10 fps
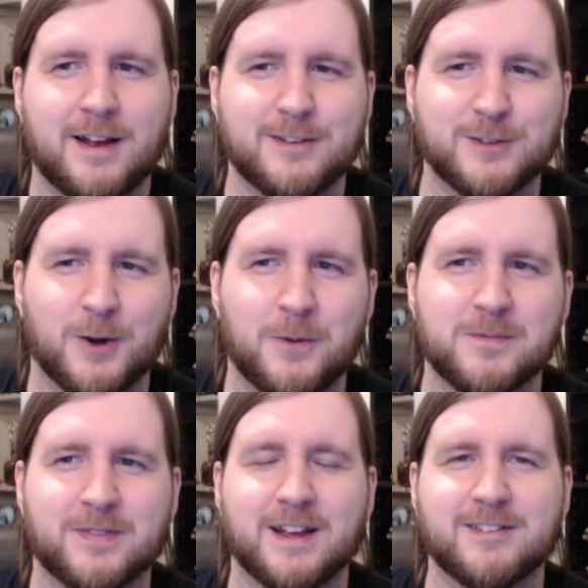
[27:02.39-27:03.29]
So
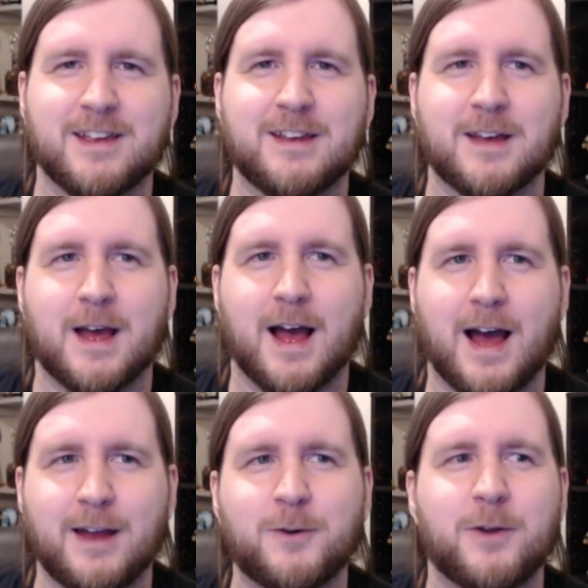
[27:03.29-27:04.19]
it's like
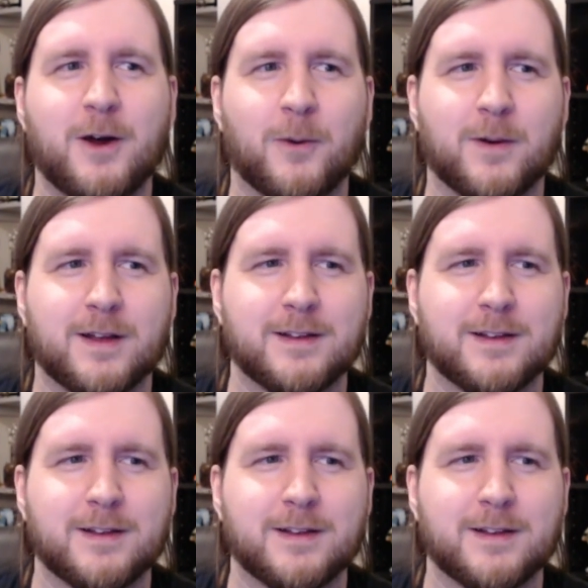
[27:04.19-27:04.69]
I don't know.